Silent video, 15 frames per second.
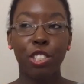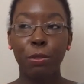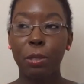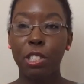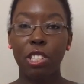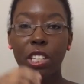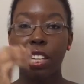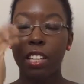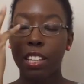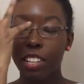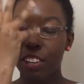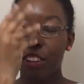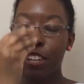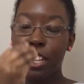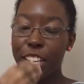She was
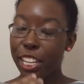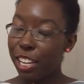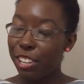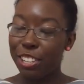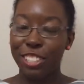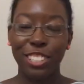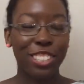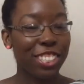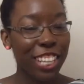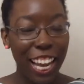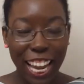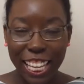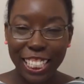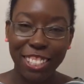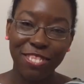channeling her inner
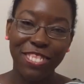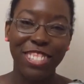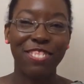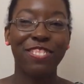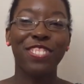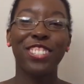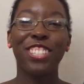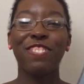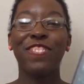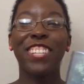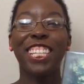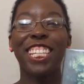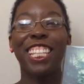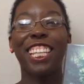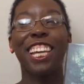Jasmine for a
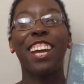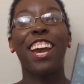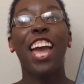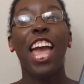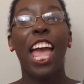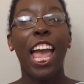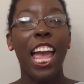minute there,